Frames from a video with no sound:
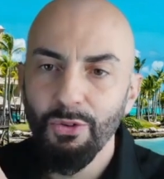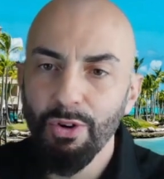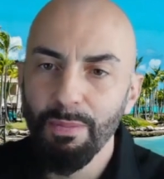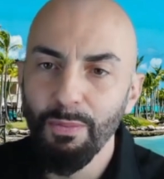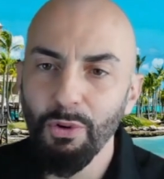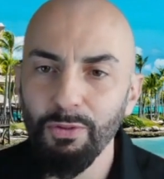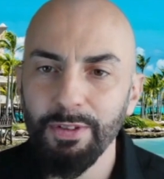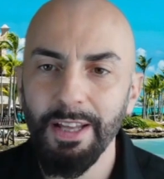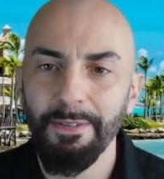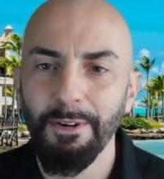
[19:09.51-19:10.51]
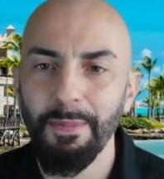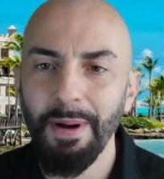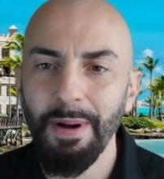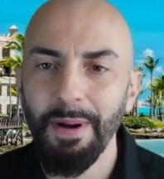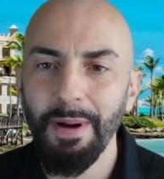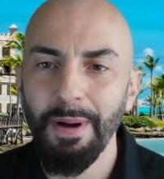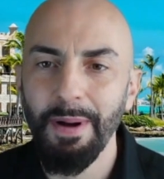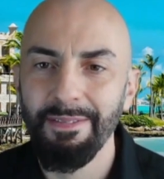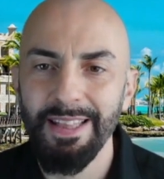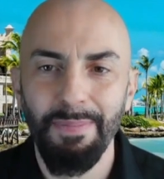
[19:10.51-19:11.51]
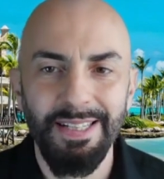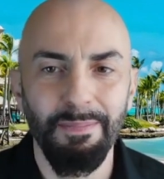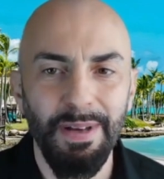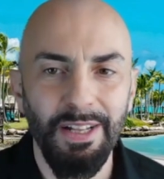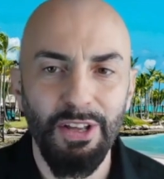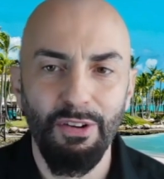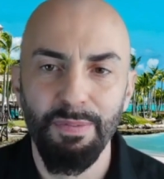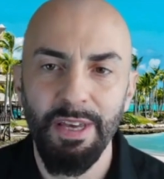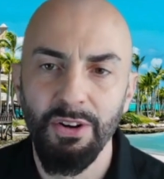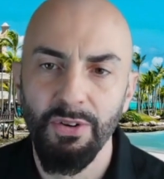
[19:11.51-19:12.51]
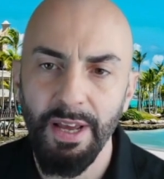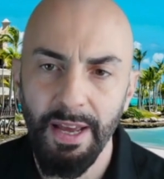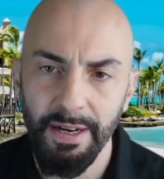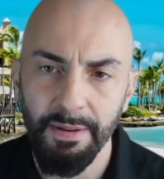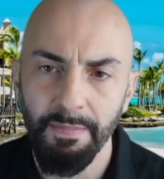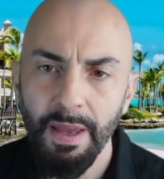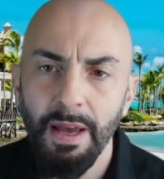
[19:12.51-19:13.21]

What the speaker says: removes it from having the possibility of being created.